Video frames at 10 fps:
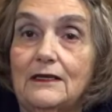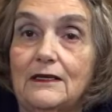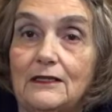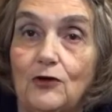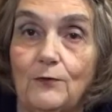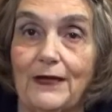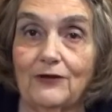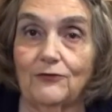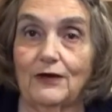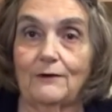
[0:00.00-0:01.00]
Low
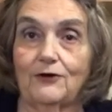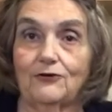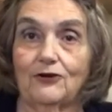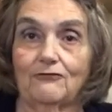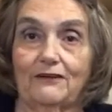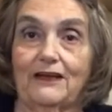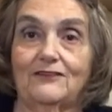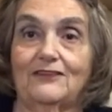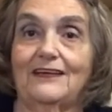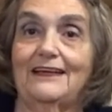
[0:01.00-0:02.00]
battery, I better talk
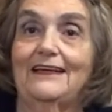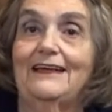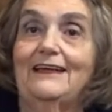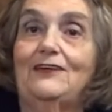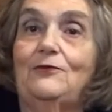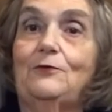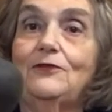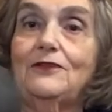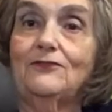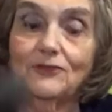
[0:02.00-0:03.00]
fast. You put
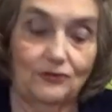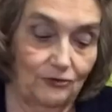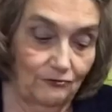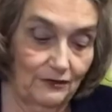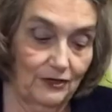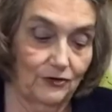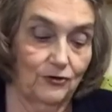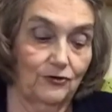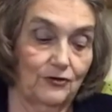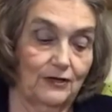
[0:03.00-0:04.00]
this on your finger
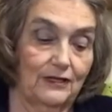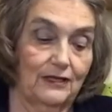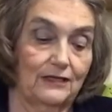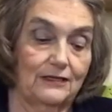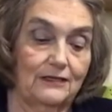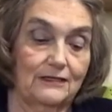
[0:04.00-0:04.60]
and then